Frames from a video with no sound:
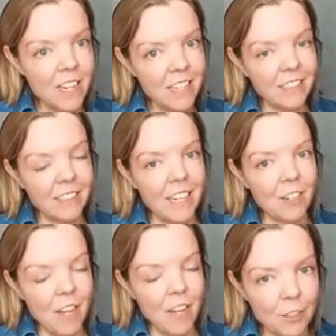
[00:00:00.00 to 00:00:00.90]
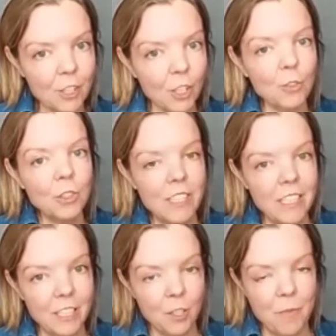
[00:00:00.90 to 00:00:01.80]
instead of it's loose and
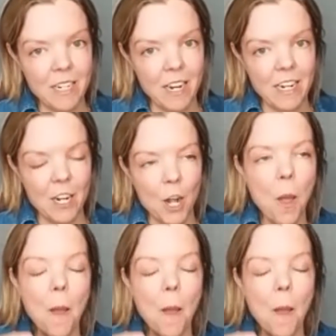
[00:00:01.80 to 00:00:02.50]
needs to be tightened.